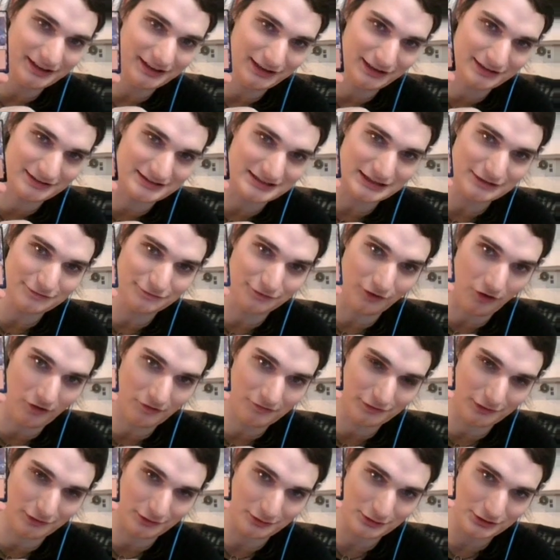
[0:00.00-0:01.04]
a default
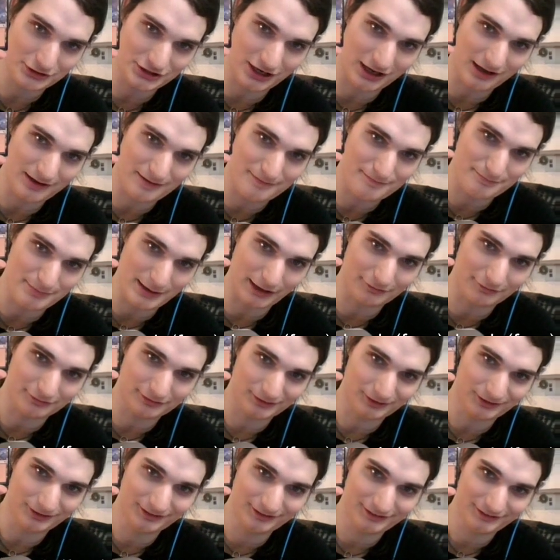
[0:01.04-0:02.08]
Photoshop
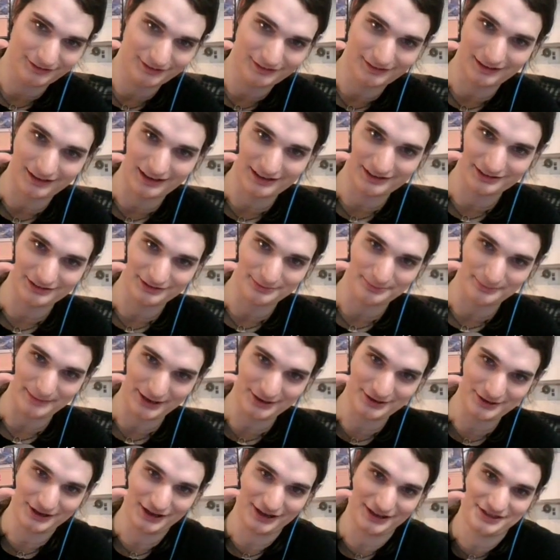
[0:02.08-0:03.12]
bevel on the mount on